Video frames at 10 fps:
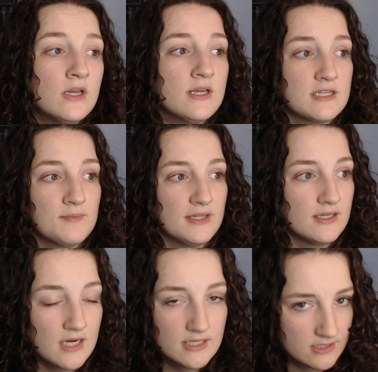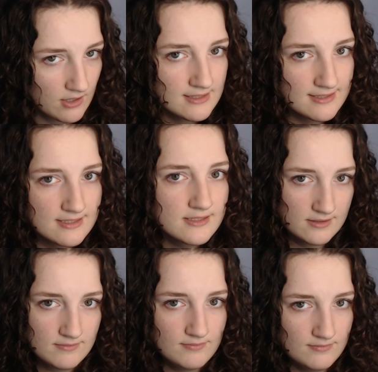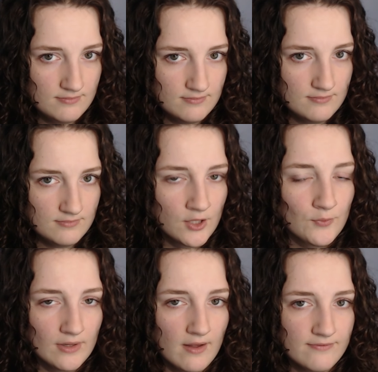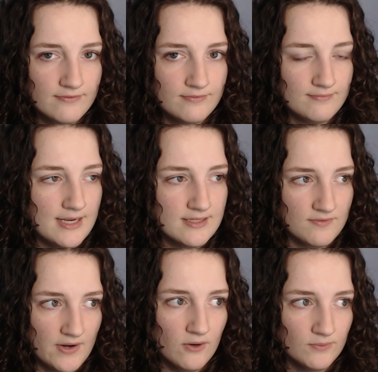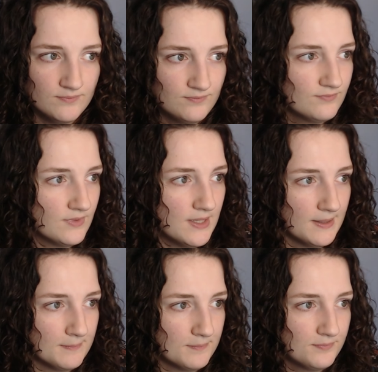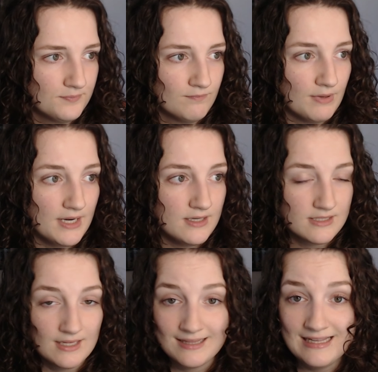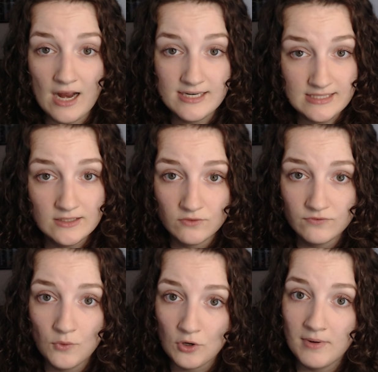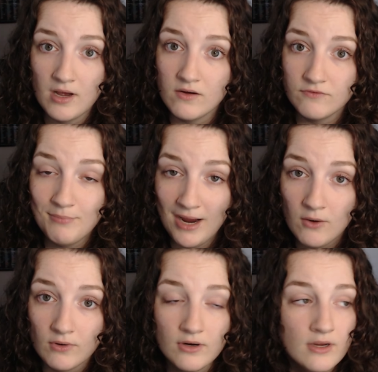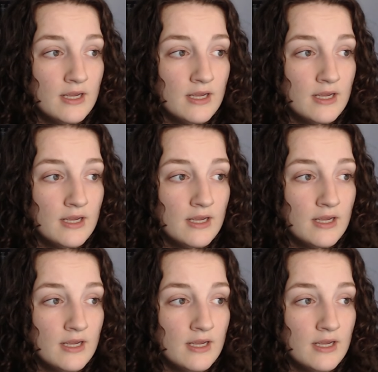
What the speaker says: Something that does not exist in real life as of now. But it is like the ideal form of power.